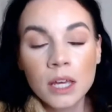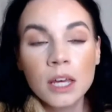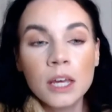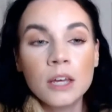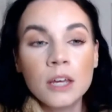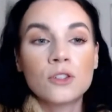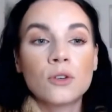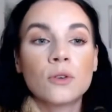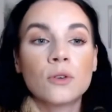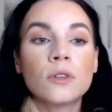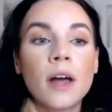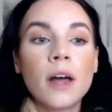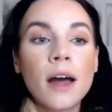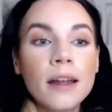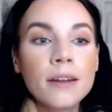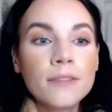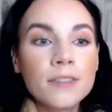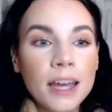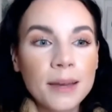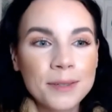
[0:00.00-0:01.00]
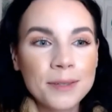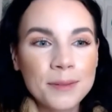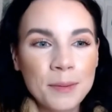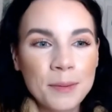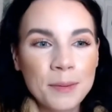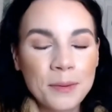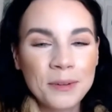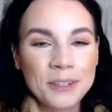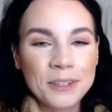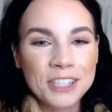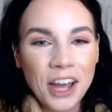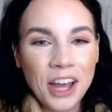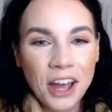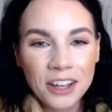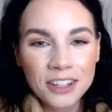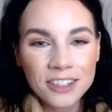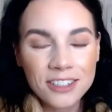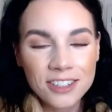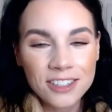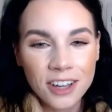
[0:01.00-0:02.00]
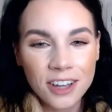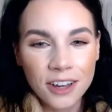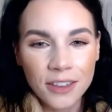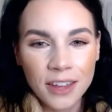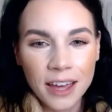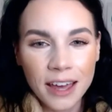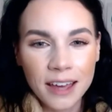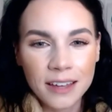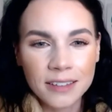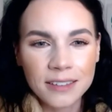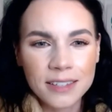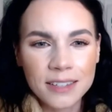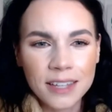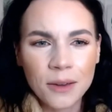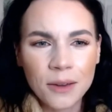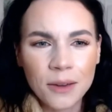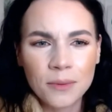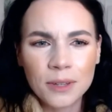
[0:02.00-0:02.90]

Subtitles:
So a lot of times people will challenge us on that and say,